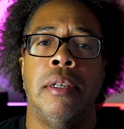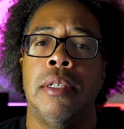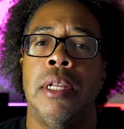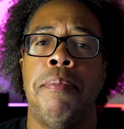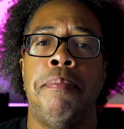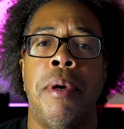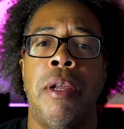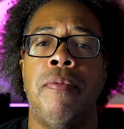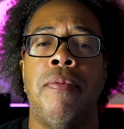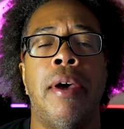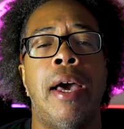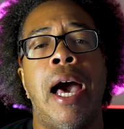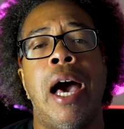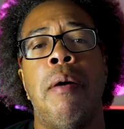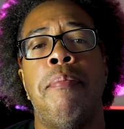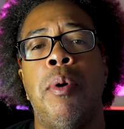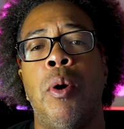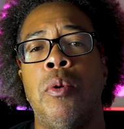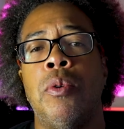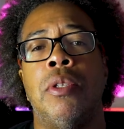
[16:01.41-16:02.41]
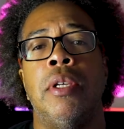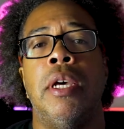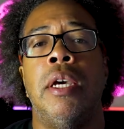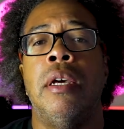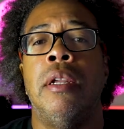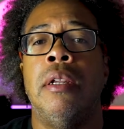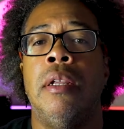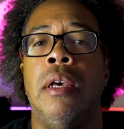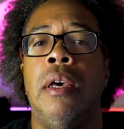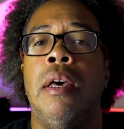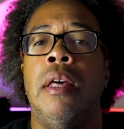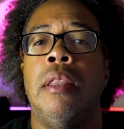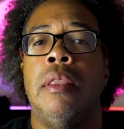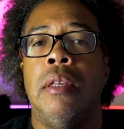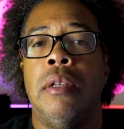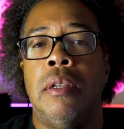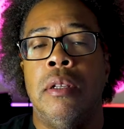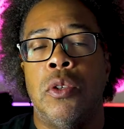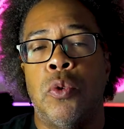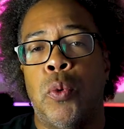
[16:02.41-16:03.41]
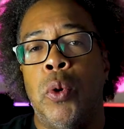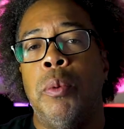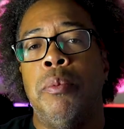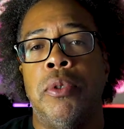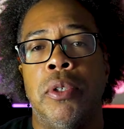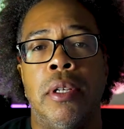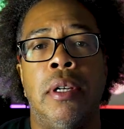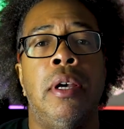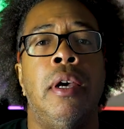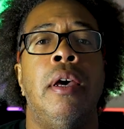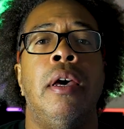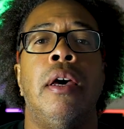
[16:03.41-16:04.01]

As a matter of fact, I post it in the description